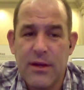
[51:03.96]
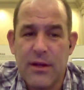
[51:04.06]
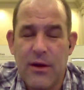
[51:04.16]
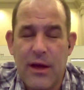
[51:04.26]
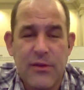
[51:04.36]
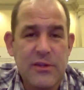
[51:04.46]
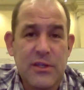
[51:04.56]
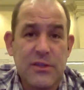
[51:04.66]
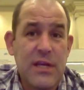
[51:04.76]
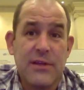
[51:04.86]
you know,
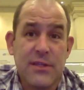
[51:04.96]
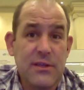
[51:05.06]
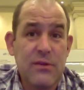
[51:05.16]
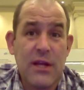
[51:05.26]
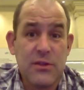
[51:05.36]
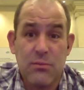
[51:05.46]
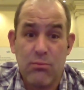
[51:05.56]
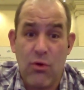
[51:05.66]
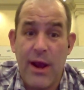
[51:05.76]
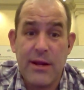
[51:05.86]
it's just it's a, it's
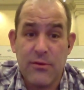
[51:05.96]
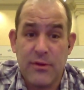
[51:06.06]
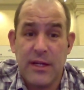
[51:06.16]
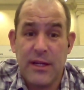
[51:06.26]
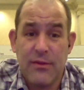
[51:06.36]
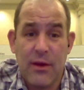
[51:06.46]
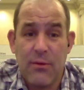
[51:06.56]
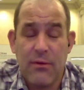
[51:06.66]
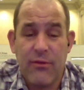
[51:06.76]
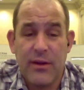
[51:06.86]
brighter than
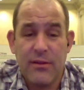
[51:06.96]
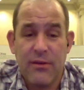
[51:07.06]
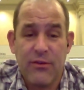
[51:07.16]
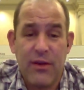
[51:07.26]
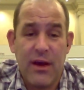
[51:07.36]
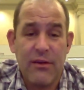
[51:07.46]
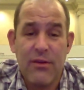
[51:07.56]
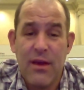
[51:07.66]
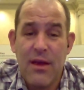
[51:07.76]
anything we've seen in this size.